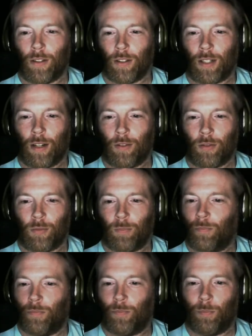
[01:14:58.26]
just kind of just
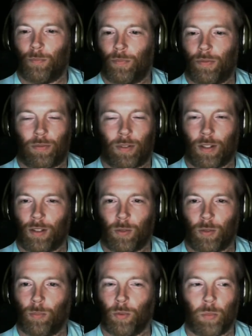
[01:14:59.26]
fucking
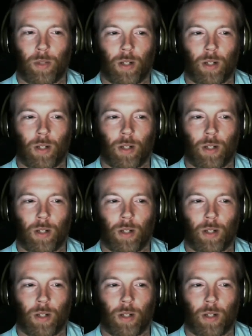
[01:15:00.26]
just blew me